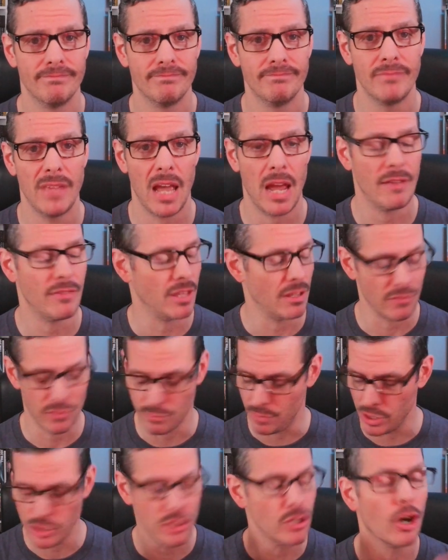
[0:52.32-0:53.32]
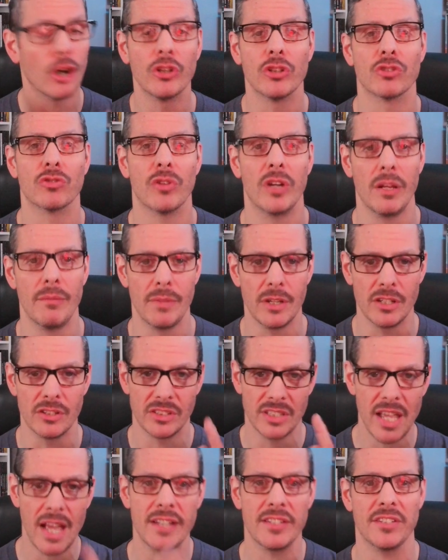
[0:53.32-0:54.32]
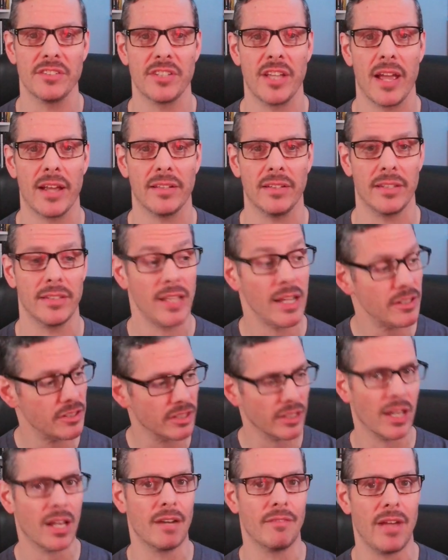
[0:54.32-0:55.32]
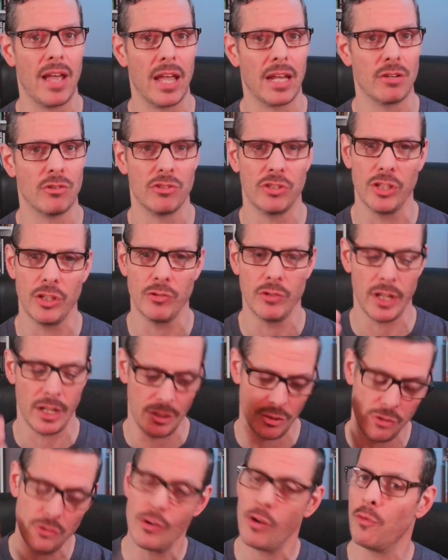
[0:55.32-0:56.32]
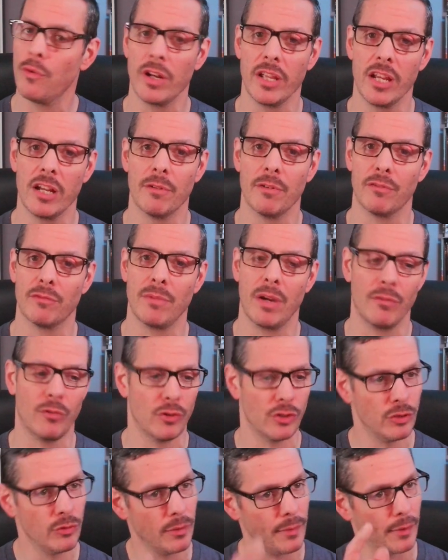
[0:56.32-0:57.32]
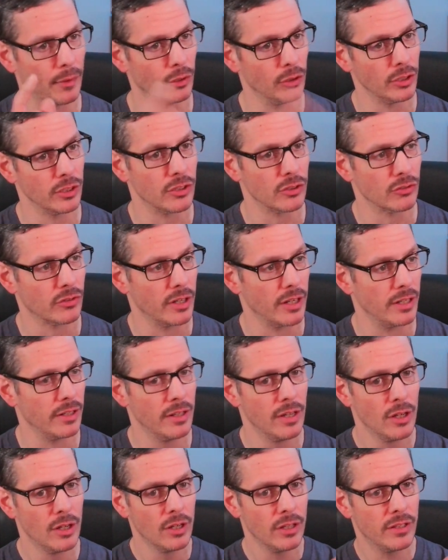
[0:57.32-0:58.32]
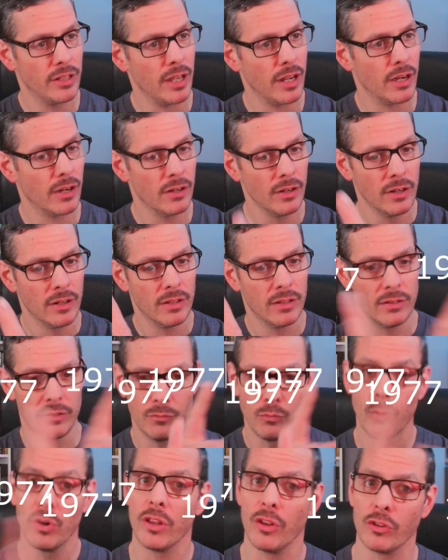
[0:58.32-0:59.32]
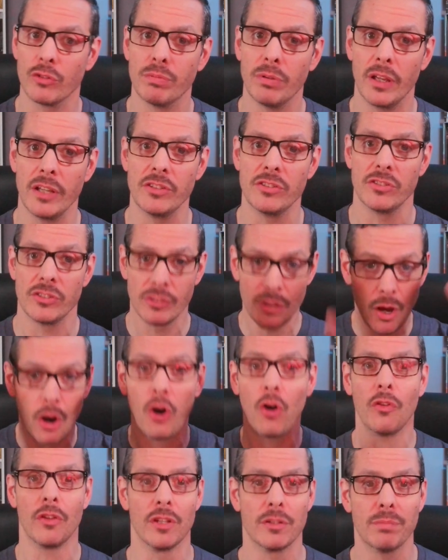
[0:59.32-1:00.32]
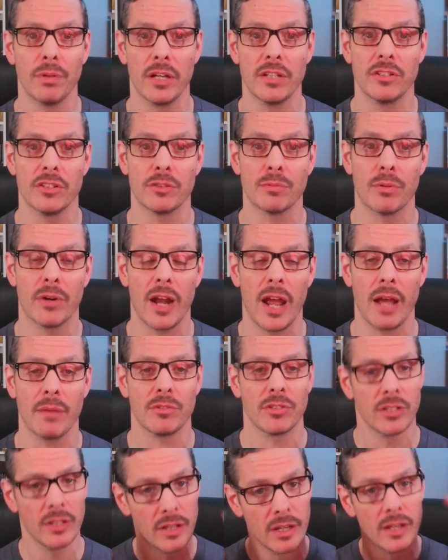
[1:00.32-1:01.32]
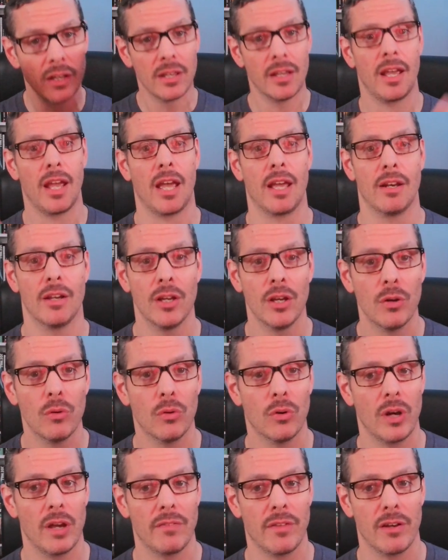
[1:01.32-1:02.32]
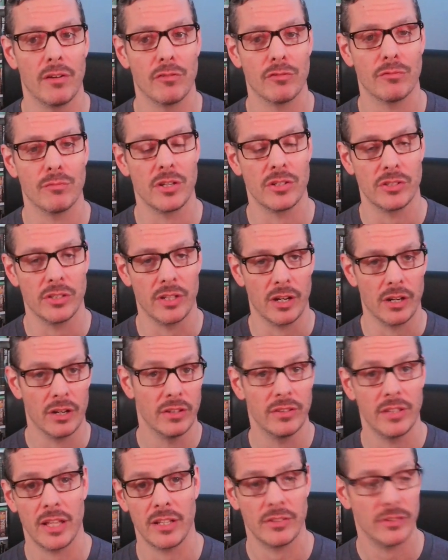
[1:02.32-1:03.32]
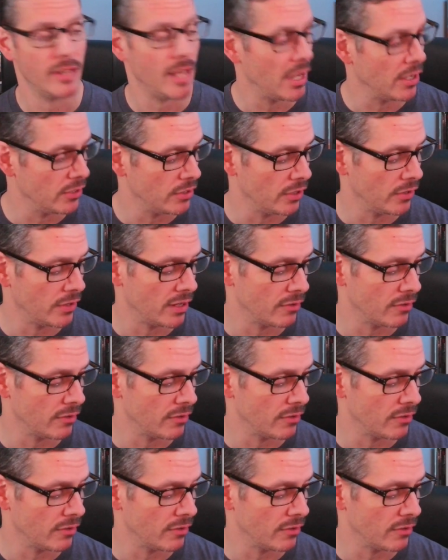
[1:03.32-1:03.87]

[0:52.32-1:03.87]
have the information on the screen because that's exactly that's the kind of accuracy you need. You don't want to hear it from my voice. You want to be able to look at the screen there, one of those places, all these places perhaps, and we'll have that information there. That now you know that